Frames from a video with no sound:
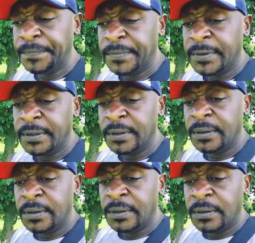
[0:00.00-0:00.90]

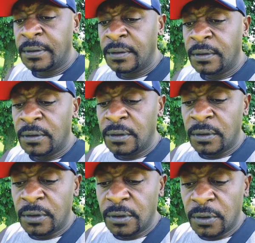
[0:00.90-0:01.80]
(silence)